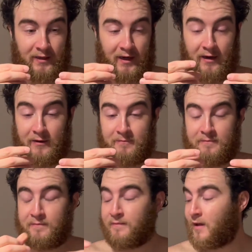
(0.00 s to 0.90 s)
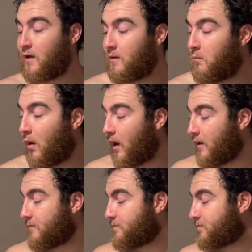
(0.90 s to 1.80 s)
I don't know.
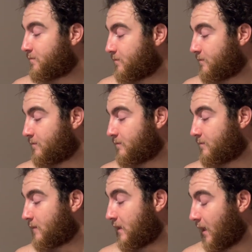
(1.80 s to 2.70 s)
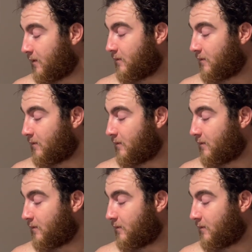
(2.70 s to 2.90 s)
But yeah,